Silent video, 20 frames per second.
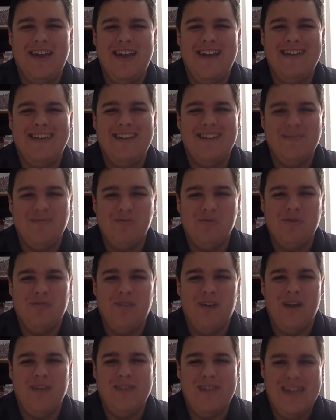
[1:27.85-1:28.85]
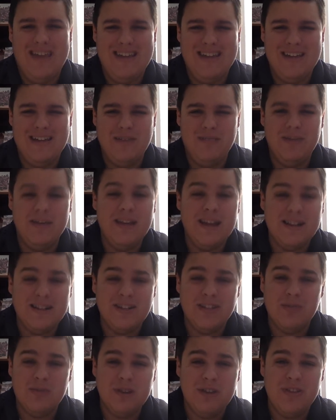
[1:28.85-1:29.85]
at 9:45 a.m. And I
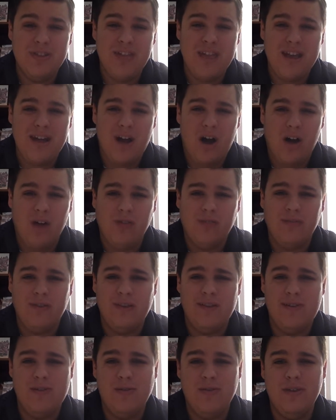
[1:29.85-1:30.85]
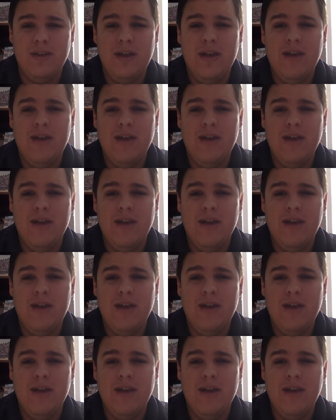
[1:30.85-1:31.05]
just want to thank all of the youth